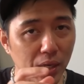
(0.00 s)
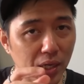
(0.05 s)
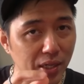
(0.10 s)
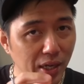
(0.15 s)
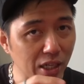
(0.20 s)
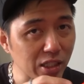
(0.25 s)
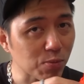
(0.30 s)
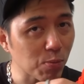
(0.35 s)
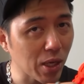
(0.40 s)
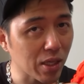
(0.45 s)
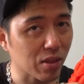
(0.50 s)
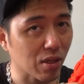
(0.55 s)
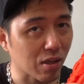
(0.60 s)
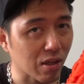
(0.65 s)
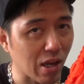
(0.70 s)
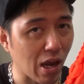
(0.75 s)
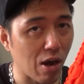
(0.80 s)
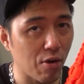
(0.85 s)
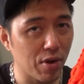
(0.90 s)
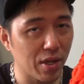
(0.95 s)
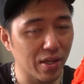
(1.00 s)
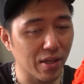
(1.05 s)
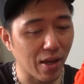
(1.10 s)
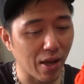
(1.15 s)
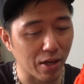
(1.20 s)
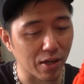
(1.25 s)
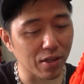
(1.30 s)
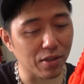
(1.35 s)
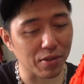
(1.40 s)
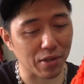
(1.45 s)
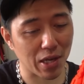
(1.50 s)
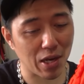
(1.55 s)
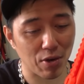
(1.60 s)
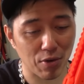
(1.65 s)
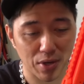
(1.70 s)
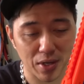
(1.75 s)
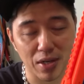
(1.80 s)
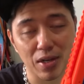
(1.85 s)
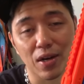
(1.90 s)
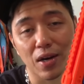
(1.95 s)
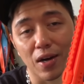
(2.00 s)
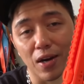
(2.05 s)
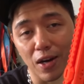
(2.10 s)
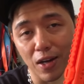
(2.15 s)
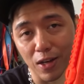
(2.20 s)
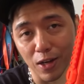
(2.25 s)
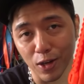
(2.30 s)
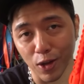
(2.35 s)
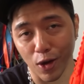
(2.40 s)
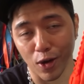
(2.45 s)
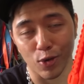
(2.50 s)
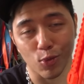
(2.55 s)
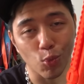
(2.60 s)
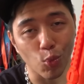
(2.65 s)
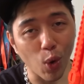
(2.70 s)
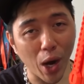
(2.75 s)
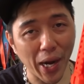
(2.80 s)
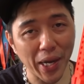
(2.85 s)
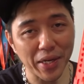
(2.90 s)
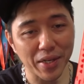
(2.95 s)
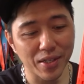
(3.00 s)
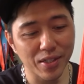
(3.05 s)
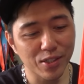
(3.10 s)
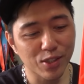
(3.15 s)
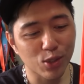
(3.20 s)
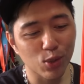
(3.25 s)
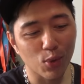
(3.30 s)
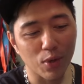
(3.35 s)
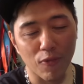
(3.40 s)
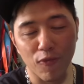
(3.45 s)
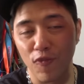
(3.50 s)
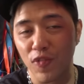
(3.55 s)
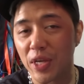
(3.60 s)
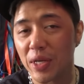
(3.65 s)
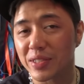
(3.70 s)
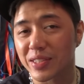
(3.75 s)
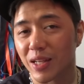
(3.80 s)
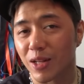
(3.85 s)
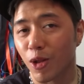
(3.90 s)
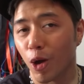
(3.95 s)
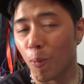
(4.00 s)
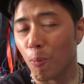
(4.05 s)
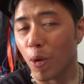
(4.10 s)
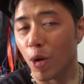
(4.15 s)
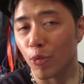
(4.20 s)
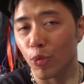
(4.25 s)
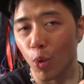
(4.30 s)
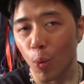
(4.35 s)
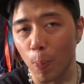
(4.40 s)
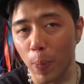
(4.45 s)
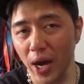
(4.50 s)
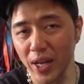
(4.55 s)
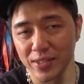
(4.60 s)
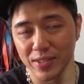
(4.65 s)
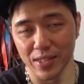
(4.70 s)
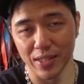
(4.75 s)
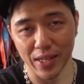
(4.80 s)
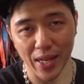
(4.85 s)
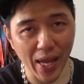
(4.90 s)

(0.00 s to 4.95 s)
it does make the carrying handle area a lot wider, so it feels a lot more robust in